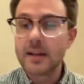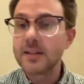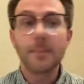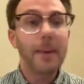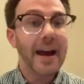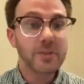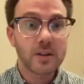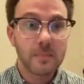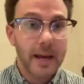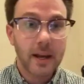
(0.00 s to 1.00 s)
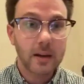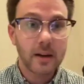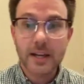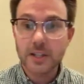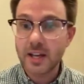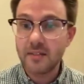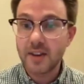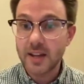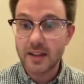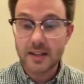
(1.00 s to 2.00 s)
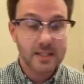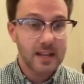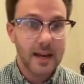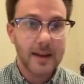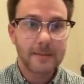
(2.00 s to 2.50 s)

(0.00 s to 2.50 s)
Did the pastor of my congregation have anything to say?